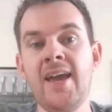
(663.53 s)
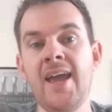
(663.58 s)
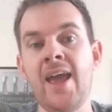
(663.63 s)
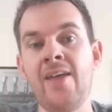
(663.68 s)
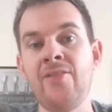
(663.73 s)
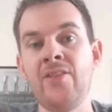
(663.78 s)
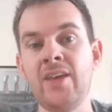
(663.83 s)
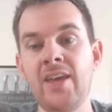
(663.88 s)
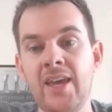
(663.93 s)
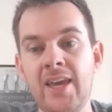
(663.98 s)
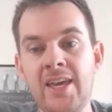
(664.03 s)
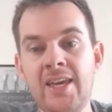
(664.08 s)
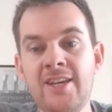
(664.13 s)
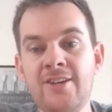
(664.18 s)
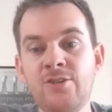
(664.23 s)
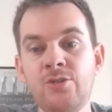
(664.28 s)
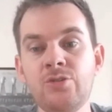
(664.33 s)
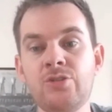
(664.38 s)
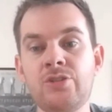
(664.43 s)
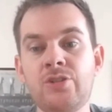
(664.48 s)
And the
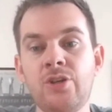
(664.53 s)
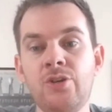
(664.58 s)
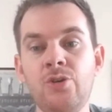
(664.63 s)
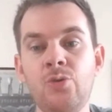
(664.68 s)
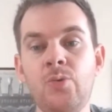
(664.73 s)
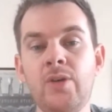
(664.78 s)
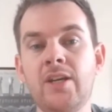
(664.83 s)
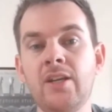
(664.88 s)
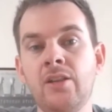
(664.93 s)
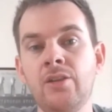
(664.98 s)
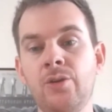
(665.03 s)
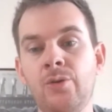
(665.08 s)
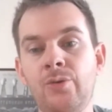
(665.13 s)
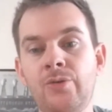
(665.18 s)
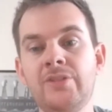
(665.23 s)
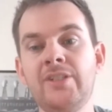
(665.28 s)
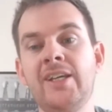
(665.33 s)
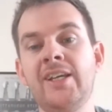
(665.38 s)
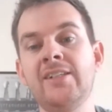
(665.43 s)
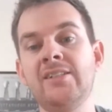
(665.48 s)
Eagles too, we could
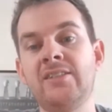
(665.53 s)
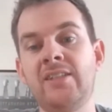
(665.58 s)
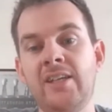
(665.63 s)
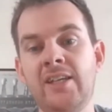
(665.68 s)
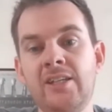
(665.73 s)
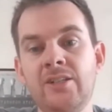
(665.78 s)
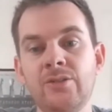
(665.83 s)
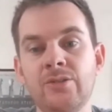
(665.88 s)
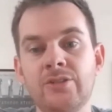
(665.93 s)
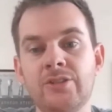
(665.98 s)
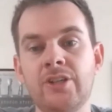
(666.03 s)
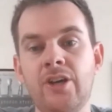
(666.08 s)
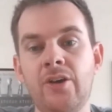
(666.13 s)
lose against the Eagles.